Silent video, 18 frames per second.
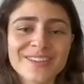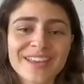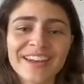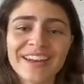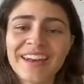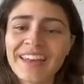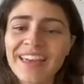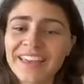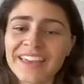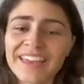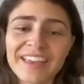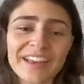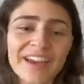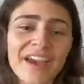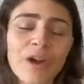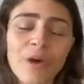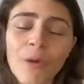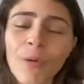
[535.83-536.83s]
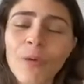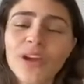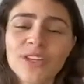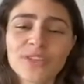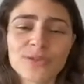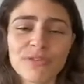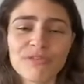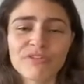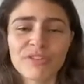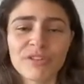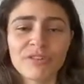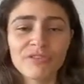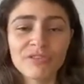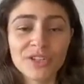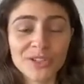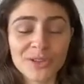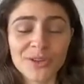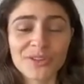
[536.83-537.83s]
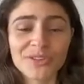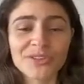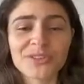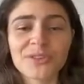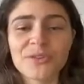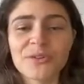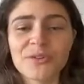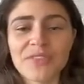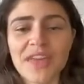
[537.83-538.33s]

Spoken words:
And again, I always return to